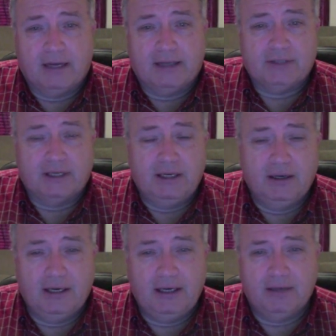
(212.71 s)
I said,
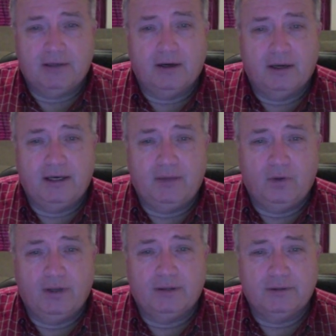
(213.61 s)
here he had hunted
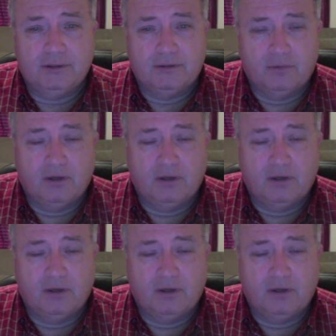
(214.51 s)
with us and